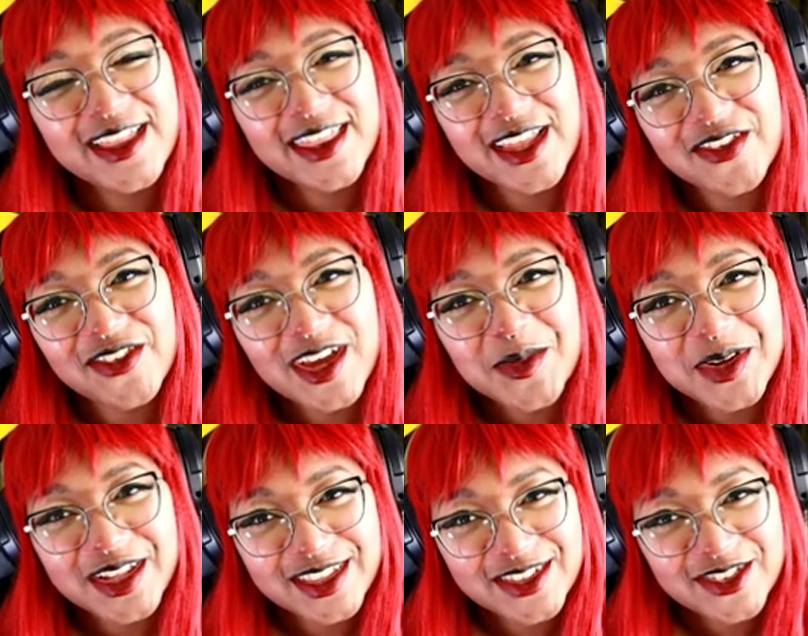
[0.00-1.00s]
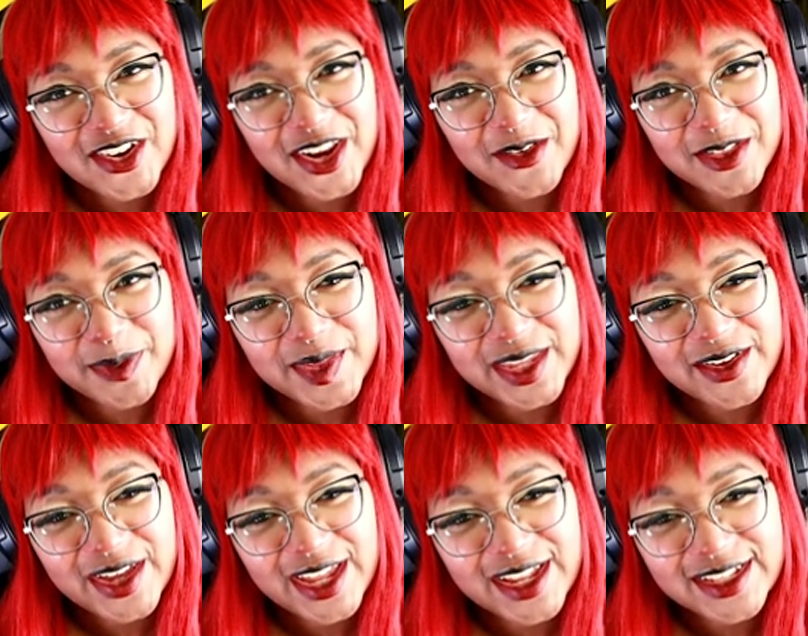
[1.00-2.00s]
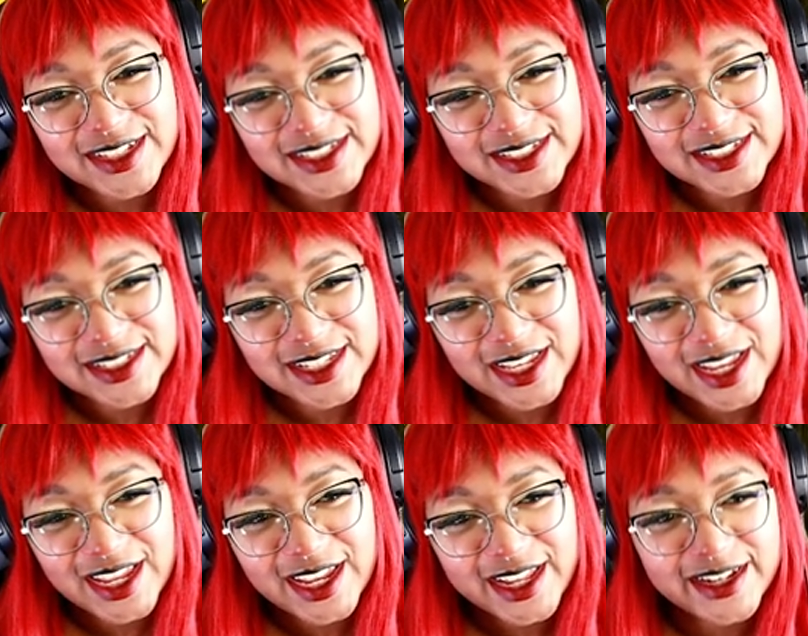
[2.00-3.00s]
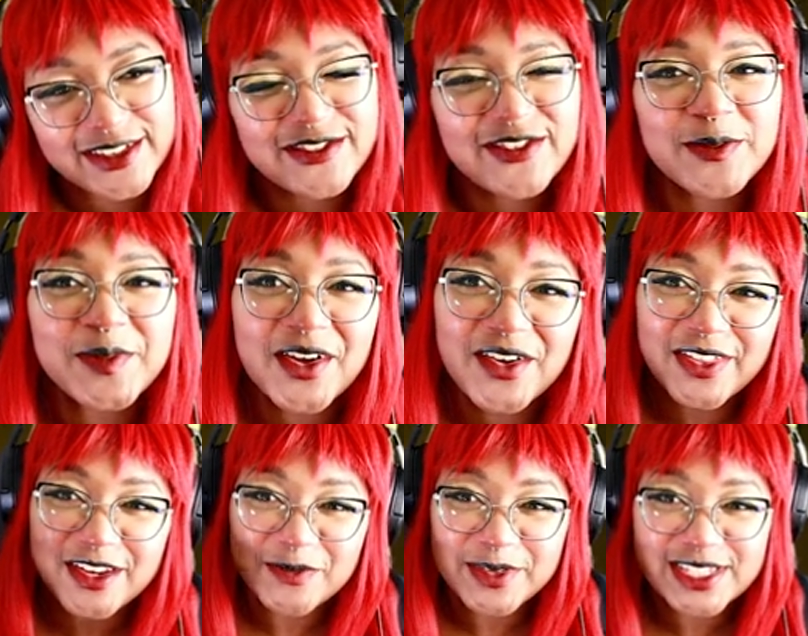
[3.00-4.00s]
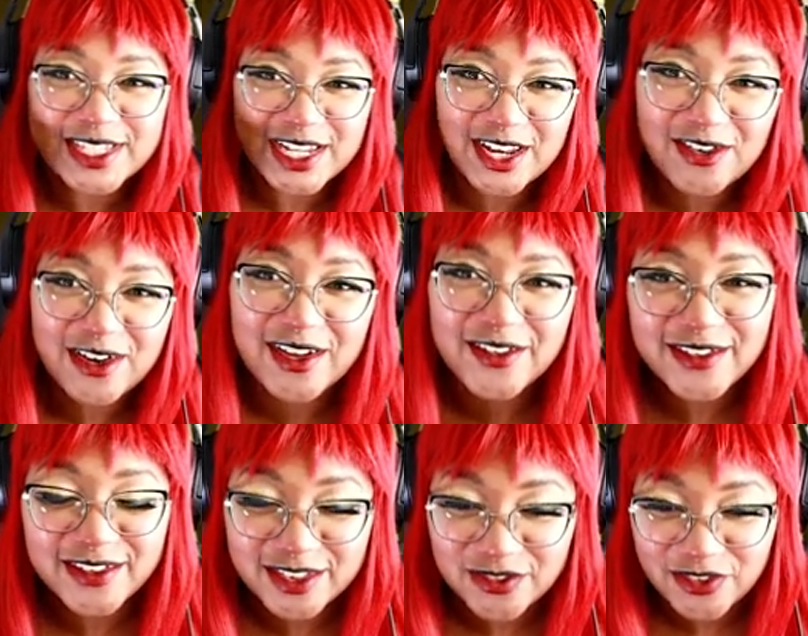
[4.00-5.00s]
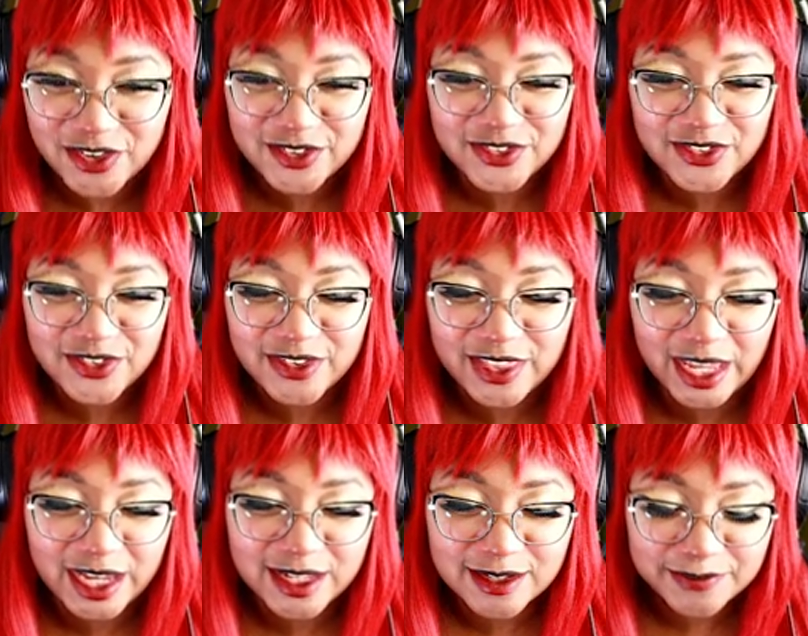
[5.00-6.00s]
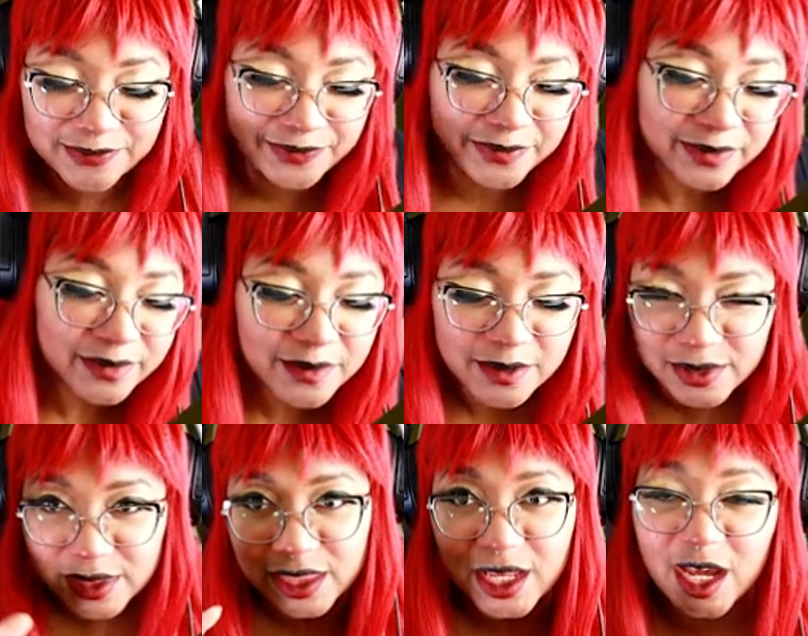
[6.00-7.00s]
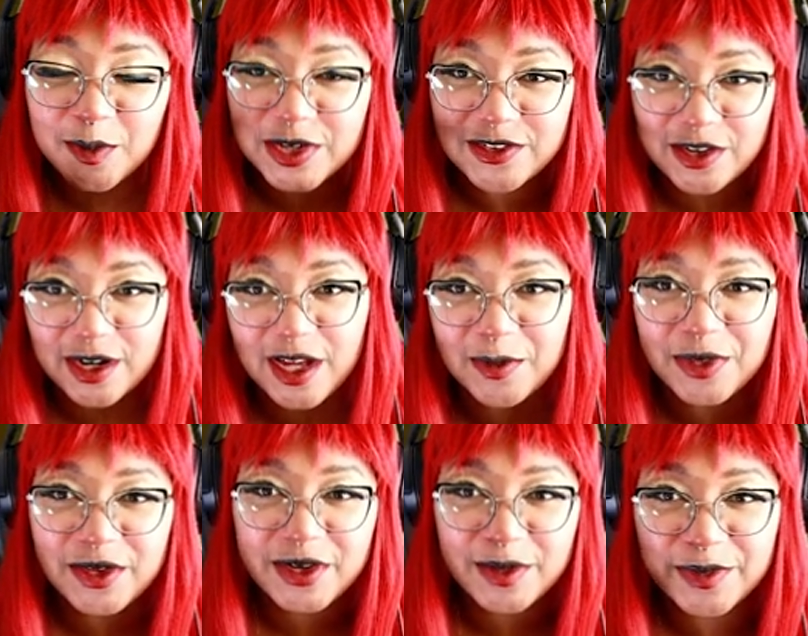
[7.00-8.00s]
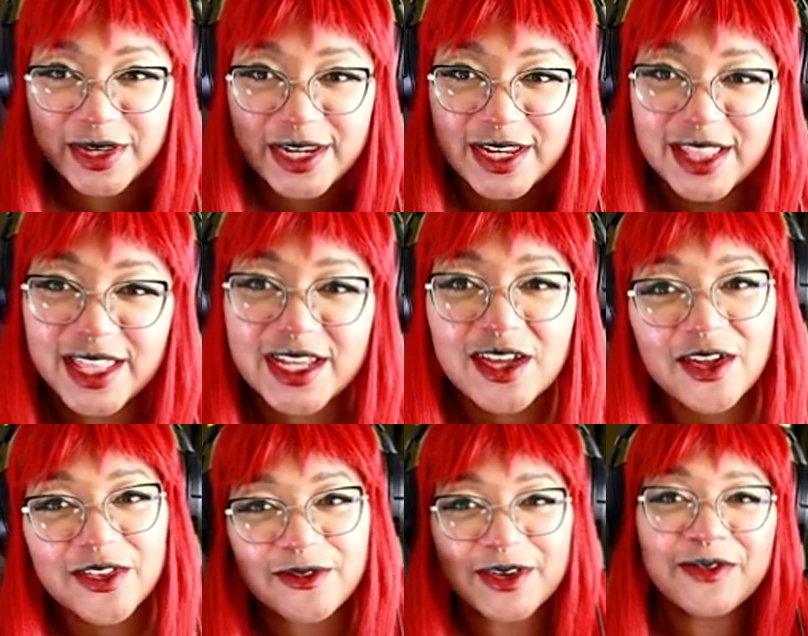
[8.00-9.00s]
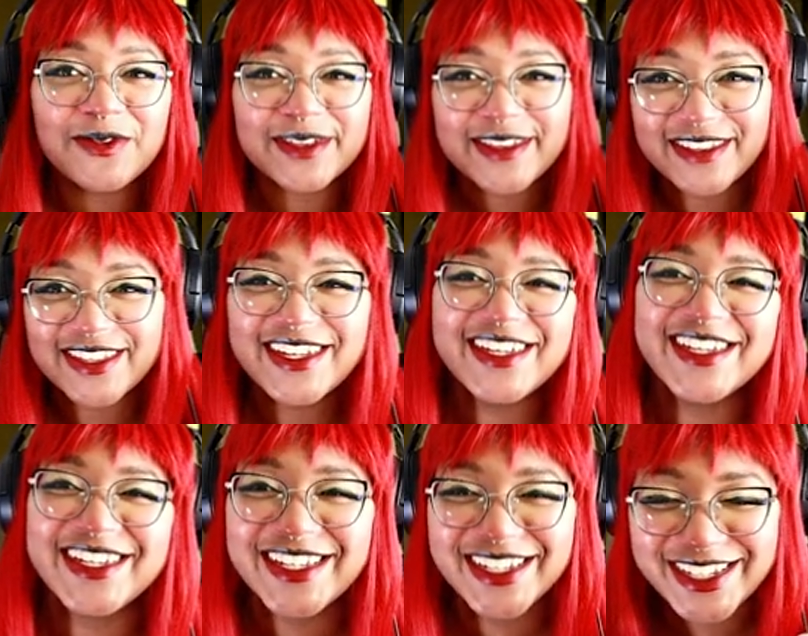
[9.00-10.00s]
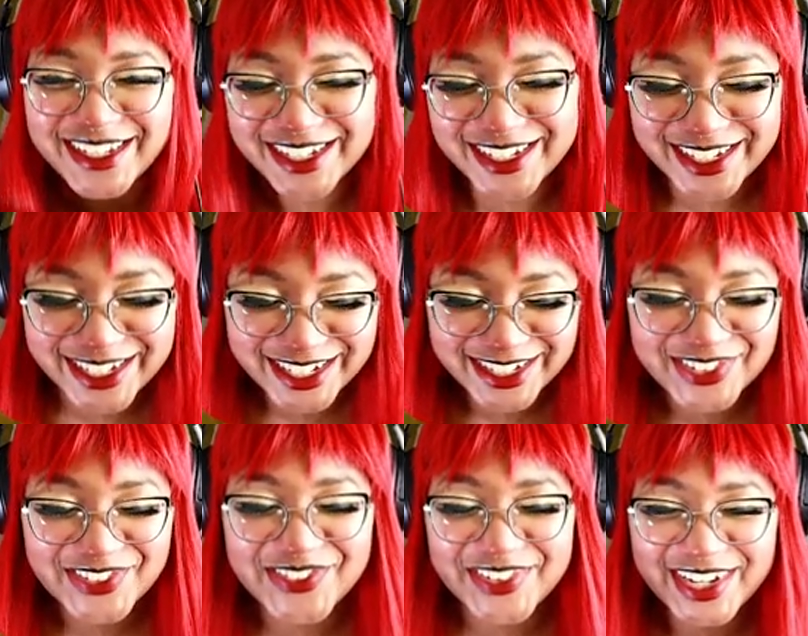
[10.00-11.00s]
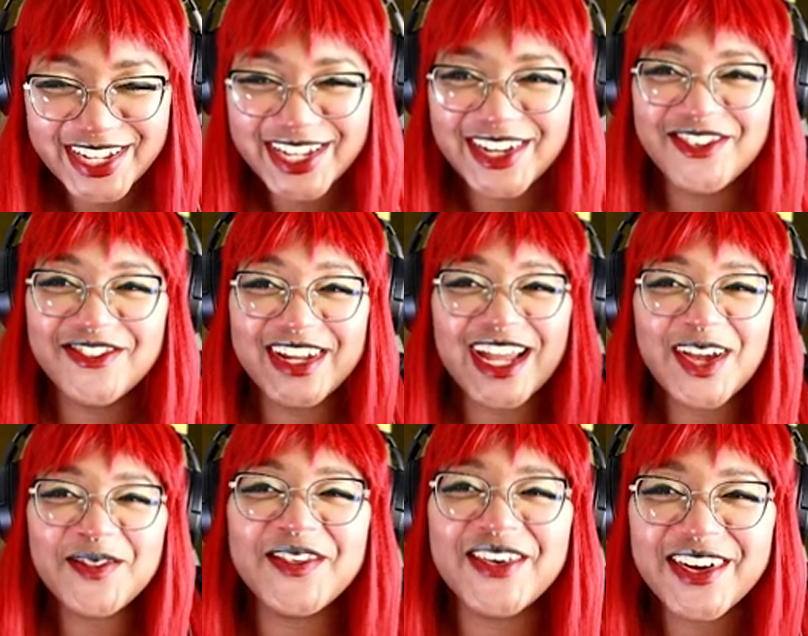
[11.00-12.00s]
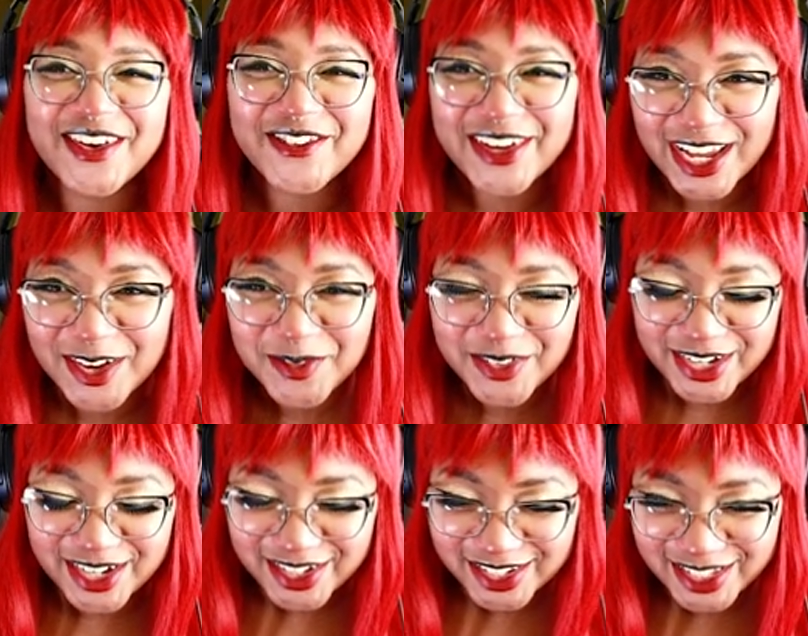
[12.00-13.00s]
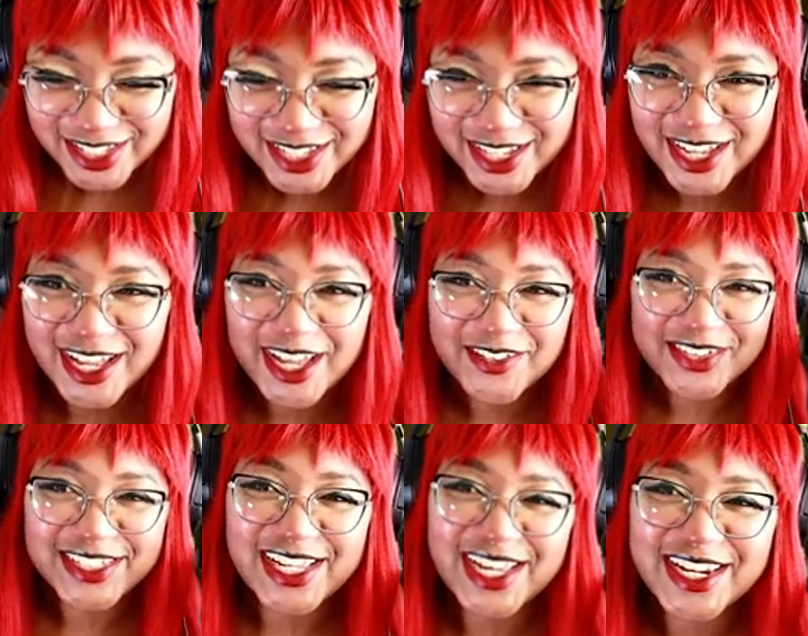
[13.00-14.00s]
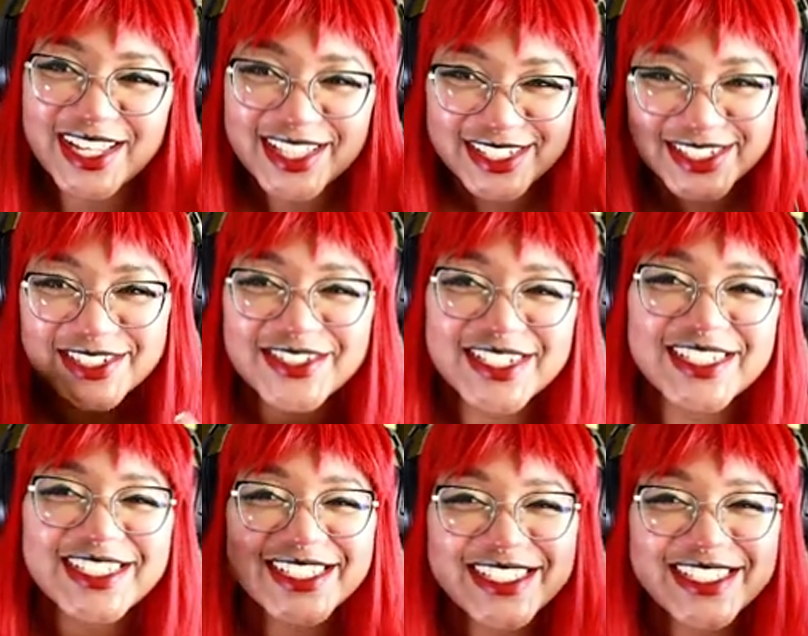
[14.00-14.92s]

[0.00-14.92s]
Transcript: Thanks for coming on this journey with me, you guys. And from y'all that have been sticking around since the first, like, time I started uploading Bendy, like, y'all the real ones. But we got more. We got more, y'all. I'm excited. Let's do this.